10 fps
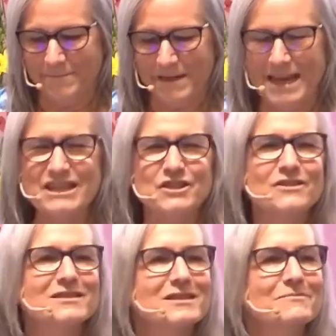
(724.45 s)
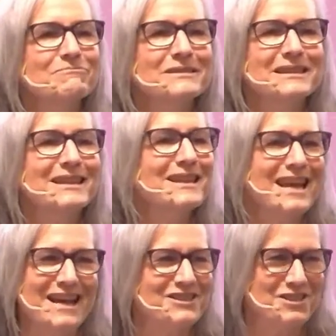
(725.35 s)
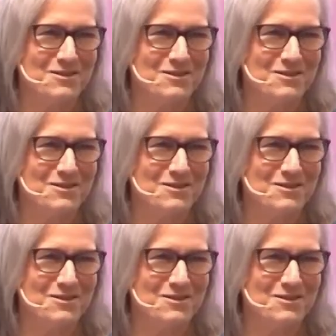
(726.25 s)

and you simply catch your